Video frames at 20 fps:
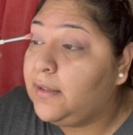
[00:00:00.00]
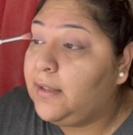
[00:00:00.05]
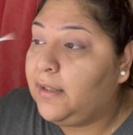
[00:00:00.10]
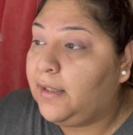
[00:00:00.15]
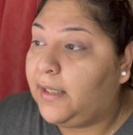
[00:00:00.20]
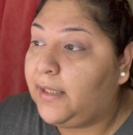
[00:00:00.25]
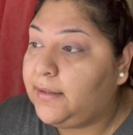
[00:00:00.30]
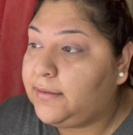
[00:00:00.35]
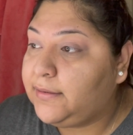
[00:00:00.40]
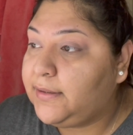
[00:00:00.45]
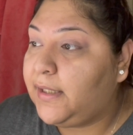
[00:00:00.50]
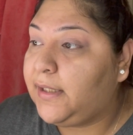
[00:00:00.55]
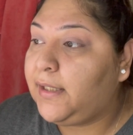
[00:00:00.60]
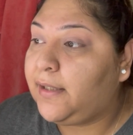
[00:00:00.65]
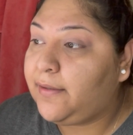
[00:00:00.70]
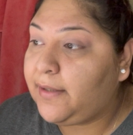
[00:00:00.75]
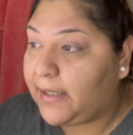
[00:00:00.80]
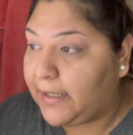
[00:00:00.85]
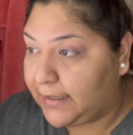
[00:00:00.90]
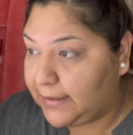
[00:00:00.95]
And Tia
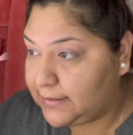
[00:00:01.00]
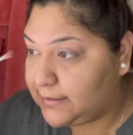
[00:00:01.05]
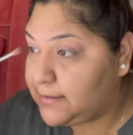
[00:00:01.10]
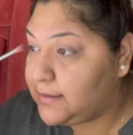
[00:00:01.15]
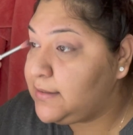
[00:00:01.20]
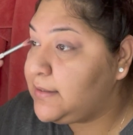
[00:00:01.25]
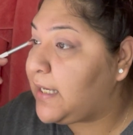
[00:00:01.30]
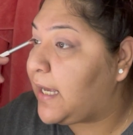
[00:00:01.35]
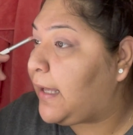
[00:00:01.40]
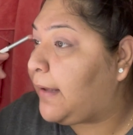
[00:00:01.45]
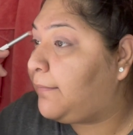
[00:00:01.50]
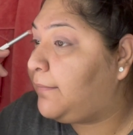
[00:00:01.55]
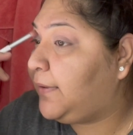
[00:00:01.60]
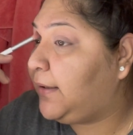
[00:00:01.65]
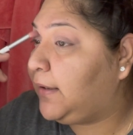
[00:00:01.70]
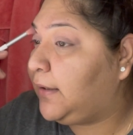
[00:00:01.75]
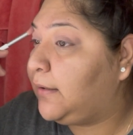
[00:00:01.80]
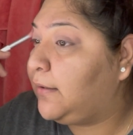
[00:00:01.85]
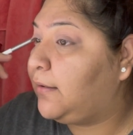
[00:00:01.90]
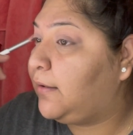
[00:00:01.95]
Laura has this
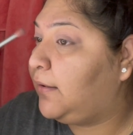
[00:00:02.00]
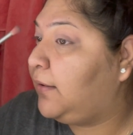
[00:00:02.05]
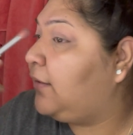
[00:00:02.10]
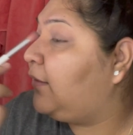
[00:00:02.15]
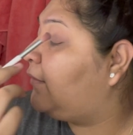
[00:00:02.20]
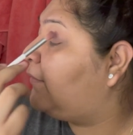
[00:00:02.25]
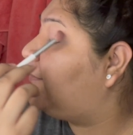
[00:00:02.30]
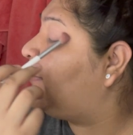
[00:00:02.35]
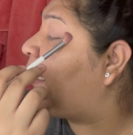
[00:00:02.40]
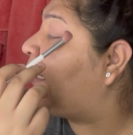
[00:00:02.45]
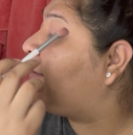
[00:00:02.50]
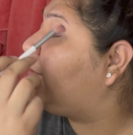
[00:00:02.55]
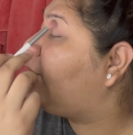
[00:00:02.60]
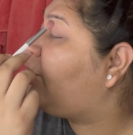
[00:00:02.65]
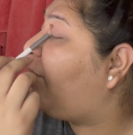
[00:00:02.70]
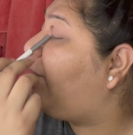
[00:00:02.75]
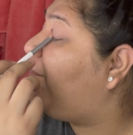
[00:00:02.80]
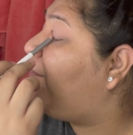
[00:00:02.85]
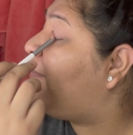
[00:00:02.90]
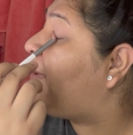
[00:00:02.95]
habit of like,
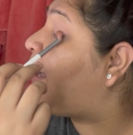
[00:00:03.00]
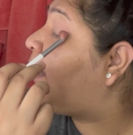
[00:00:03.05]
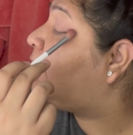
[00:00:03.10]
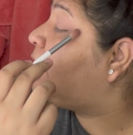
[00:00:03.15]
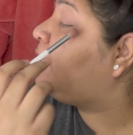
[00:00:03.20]
no matter